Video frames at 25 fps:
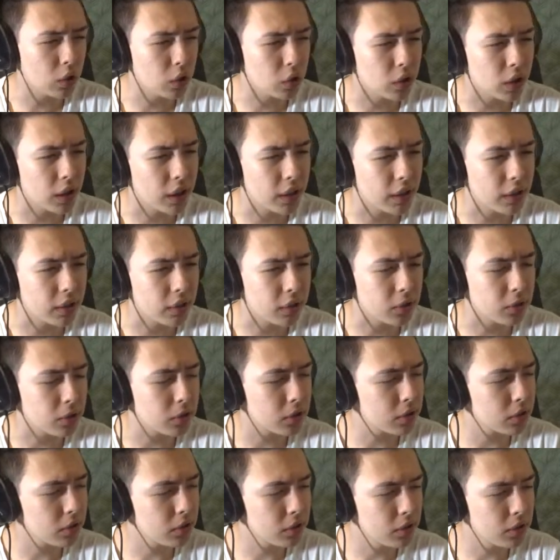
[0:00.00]
looks like it
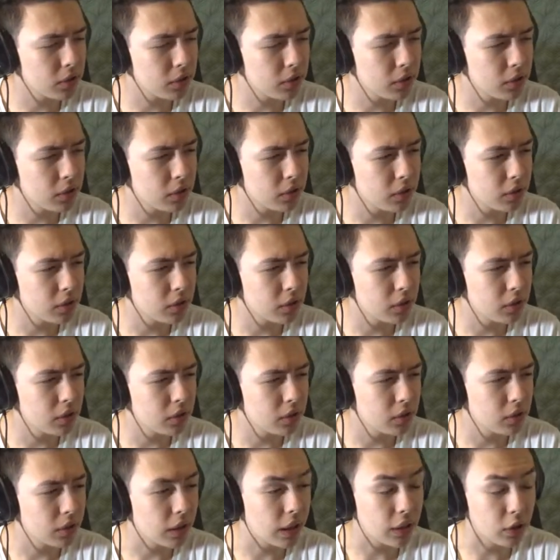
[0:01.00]
hurt.
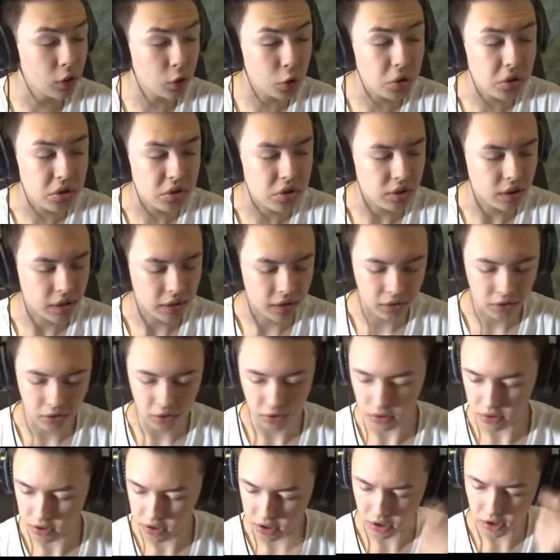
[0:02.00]
That looks like it
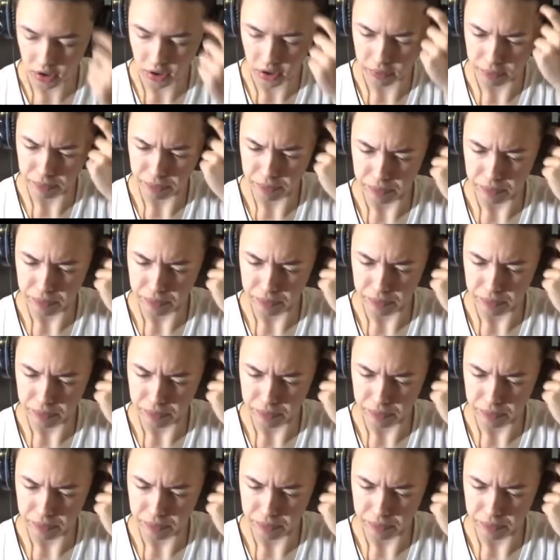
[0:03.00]
hurt, sorry.